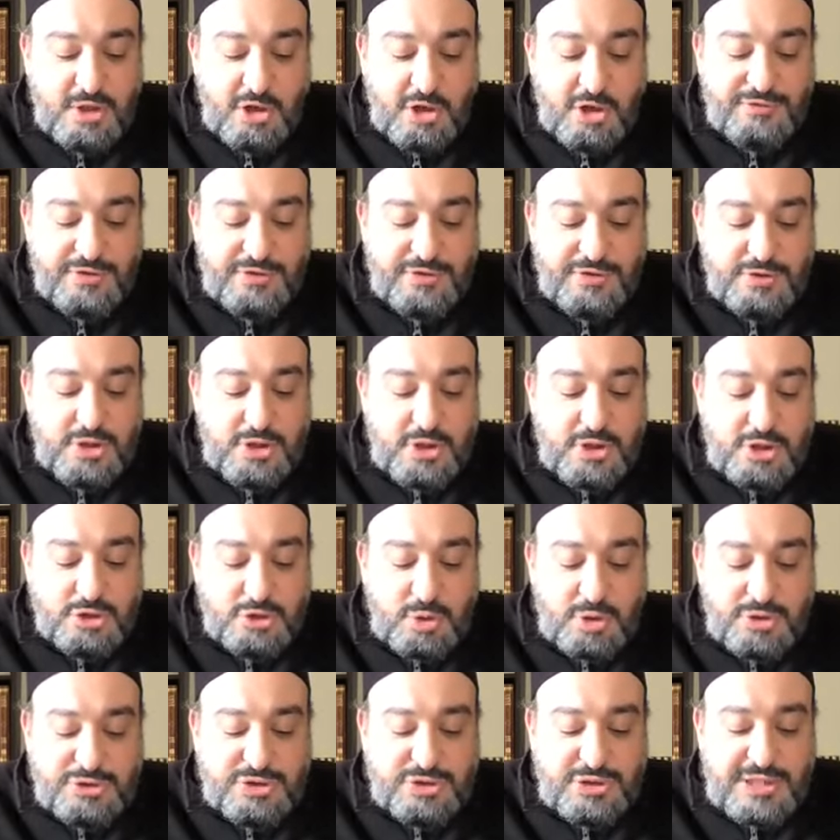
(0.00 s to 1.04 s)
of it
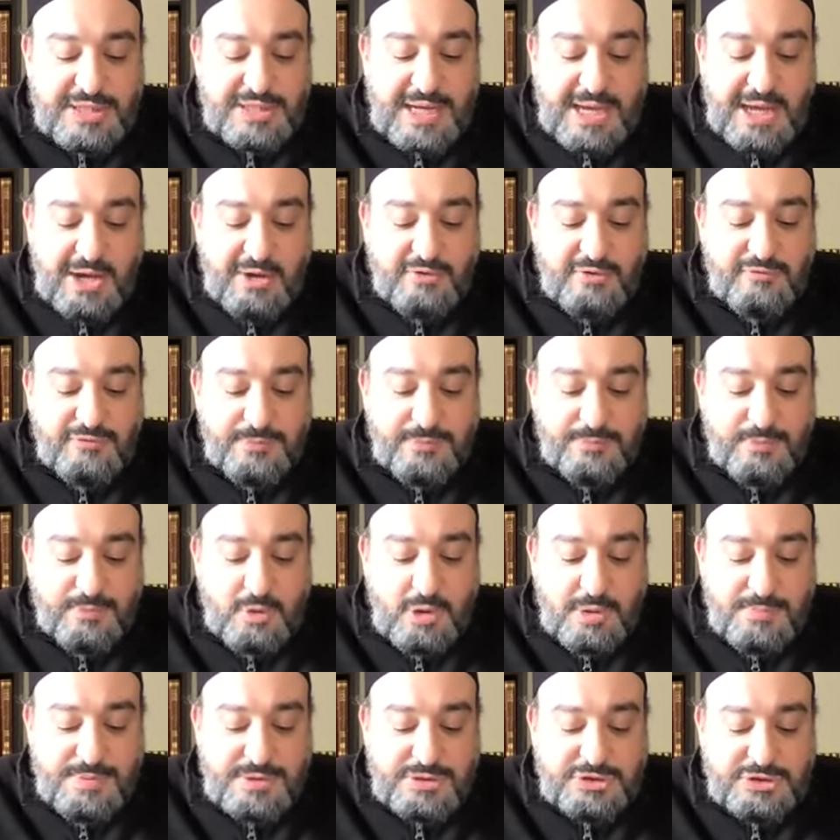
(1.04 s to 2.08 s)
so as to get out of the
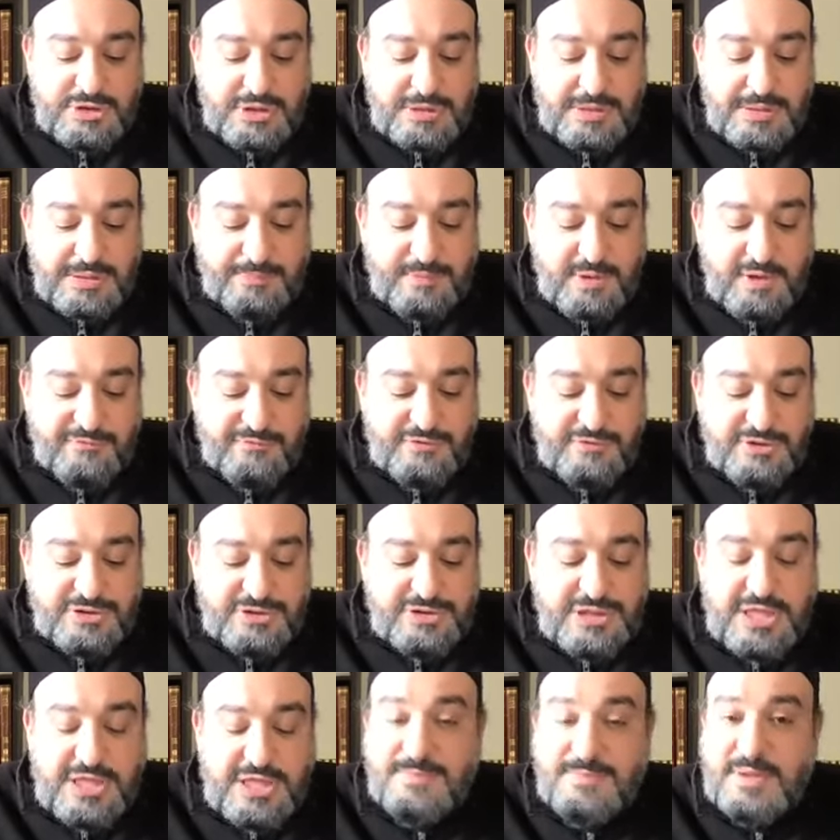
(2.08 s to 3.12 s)
prohibition in the Prophet's
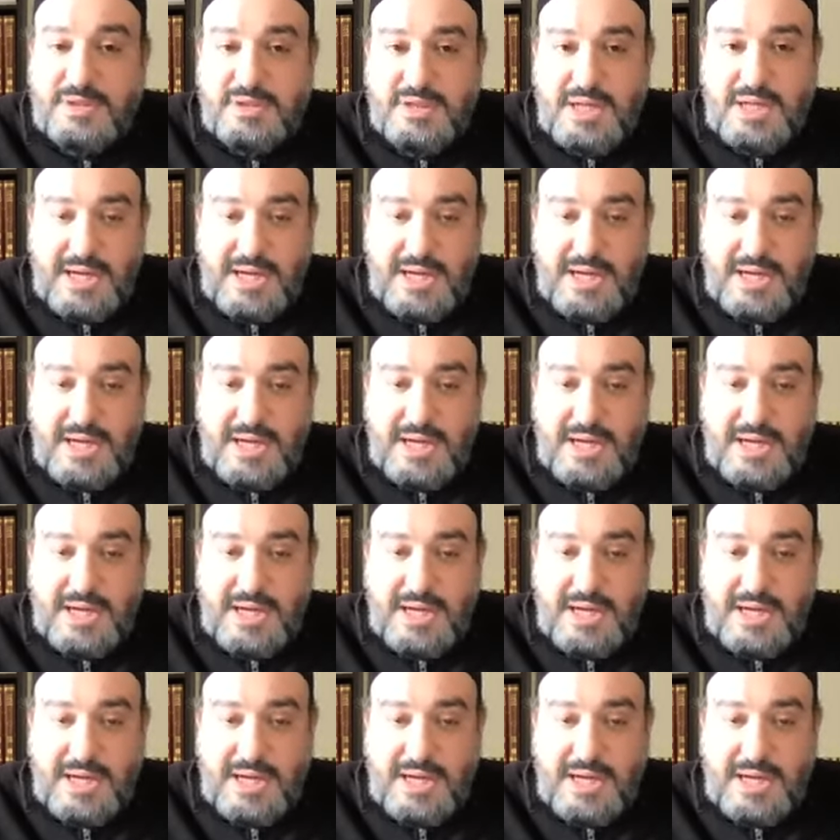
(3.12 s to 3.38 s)
statement,